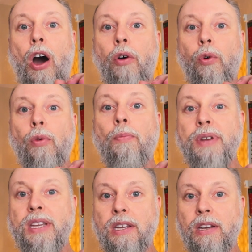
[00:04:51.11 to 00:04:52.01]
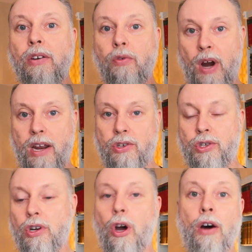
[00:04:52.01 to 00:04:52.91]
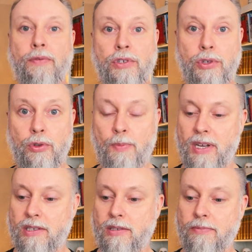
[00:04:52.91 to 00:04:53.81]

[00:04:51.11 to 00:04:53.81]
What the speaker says: Oral-B range of toothpaste.